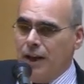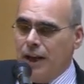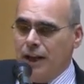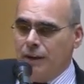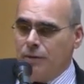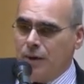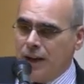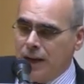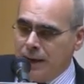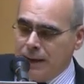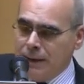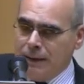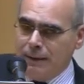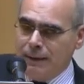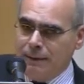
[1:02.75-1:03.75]

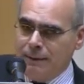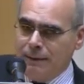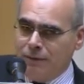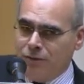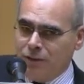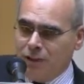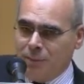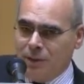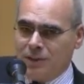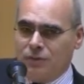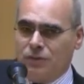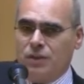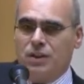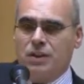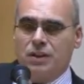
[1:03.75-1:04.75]
Anyway, for the
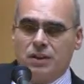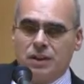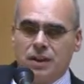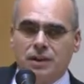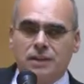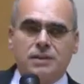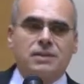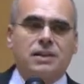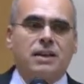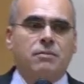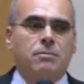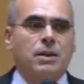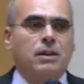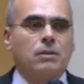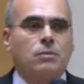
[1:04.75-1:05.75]
past few years,
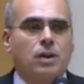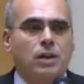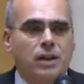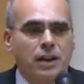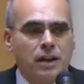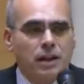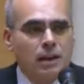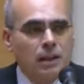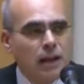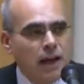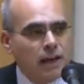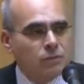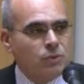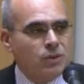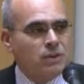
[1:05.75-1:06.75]
I've been working a
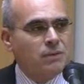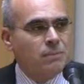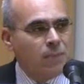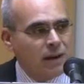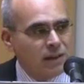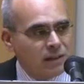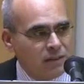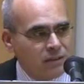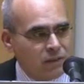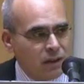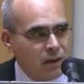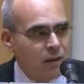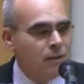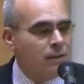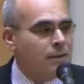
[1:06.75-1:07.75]
lot with comparative
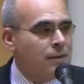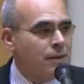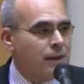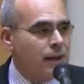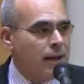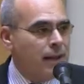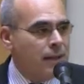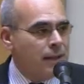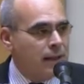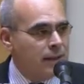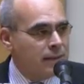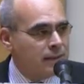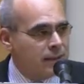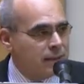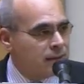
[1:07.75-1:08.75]
law, and
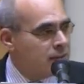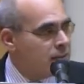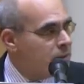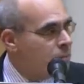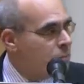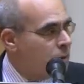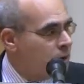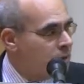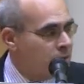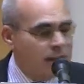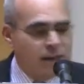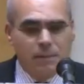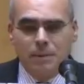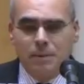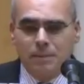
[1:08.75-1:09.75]
that is what I
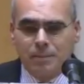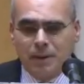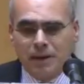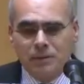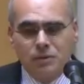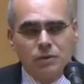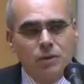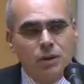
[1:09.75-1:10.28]
am about to